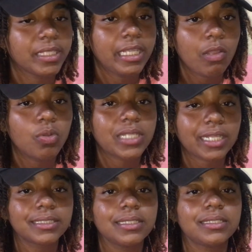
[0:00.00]
he was
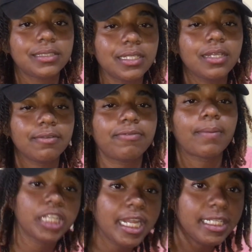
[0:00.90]
actually stealing
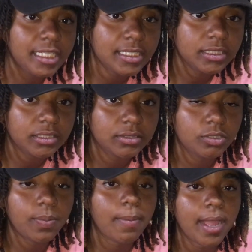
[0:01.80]
from Chinese
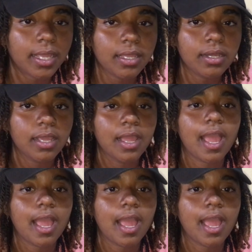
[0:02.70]
supermarket,